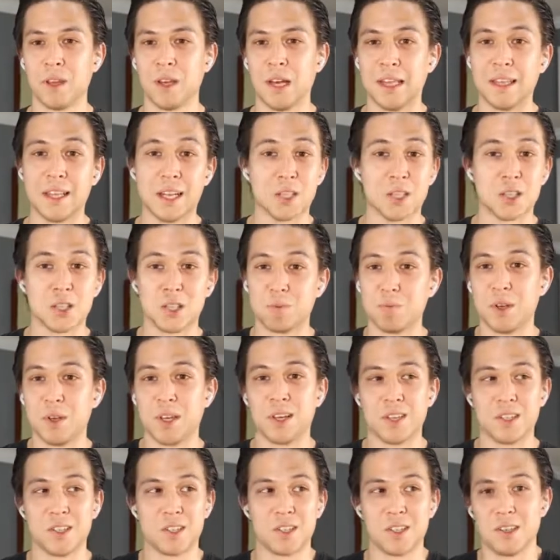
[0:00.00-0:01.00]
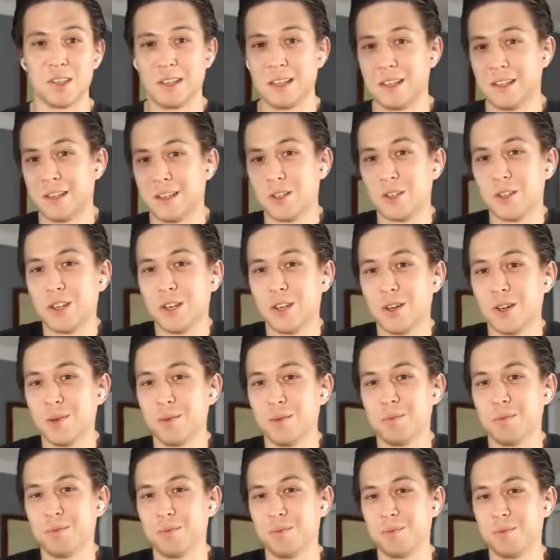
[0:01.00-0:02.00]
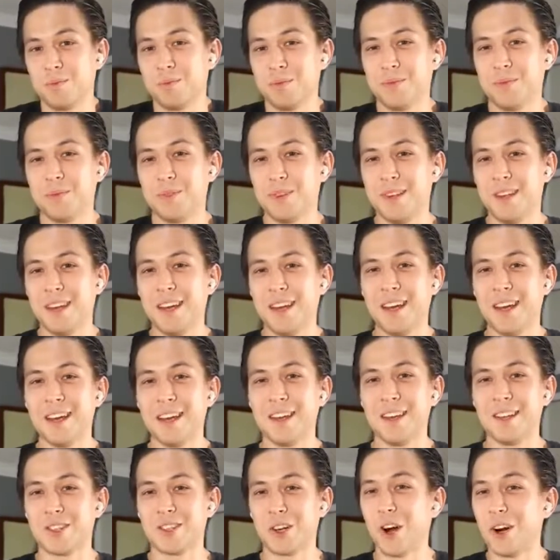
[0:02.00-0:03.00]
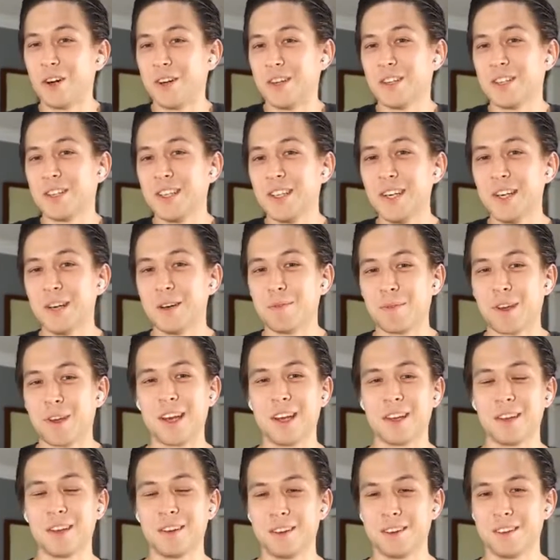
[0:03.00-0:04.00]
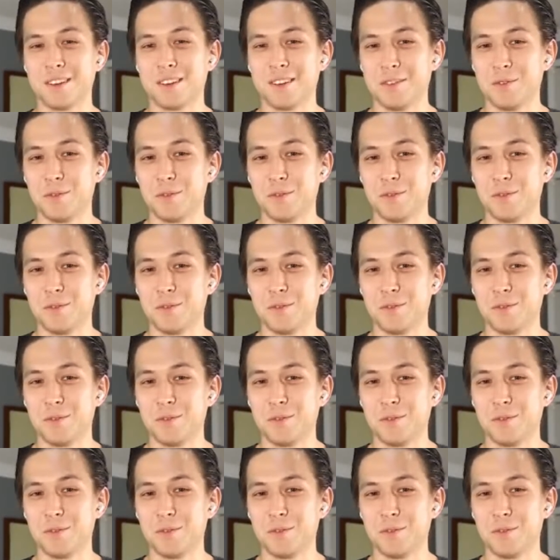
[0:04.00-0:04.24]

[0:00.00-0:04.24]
And that's just because it's hard to see him getting